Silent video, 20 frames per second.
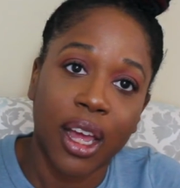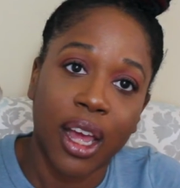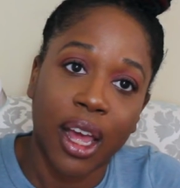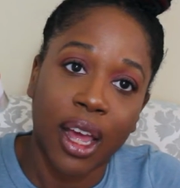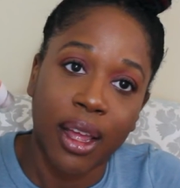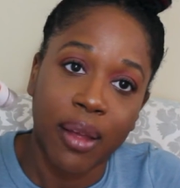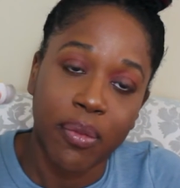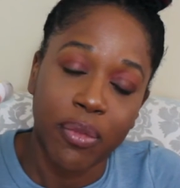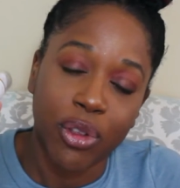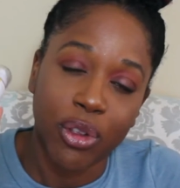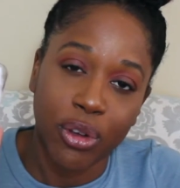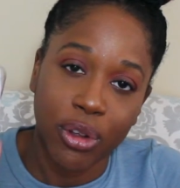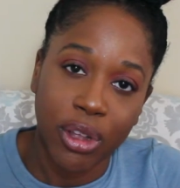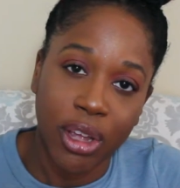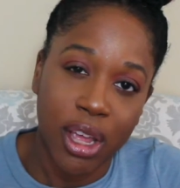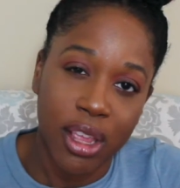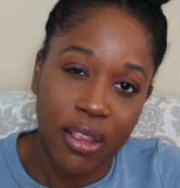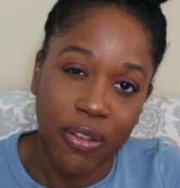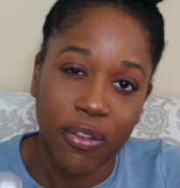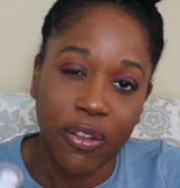I'm sure you
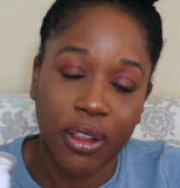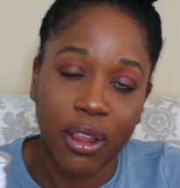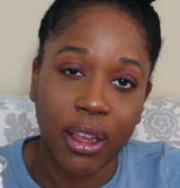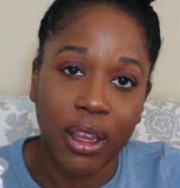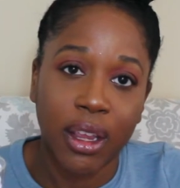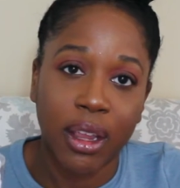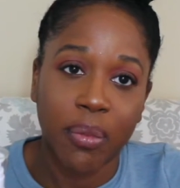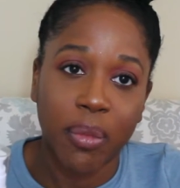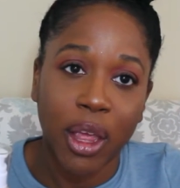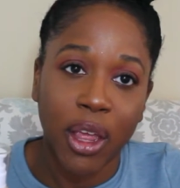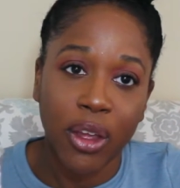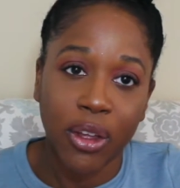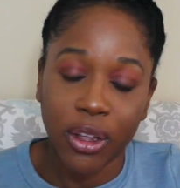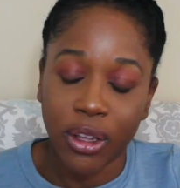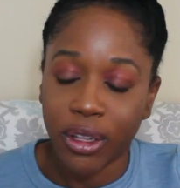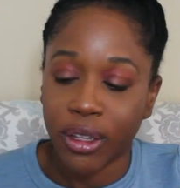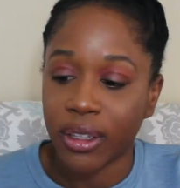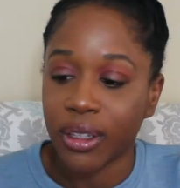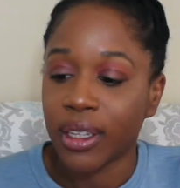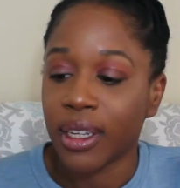guys have seen it in my
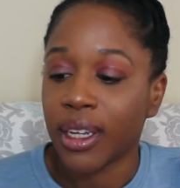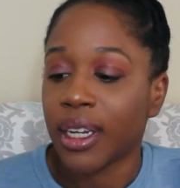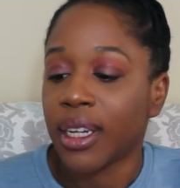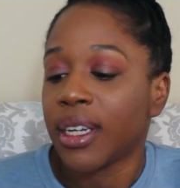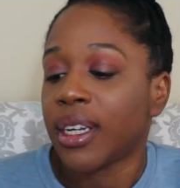haul.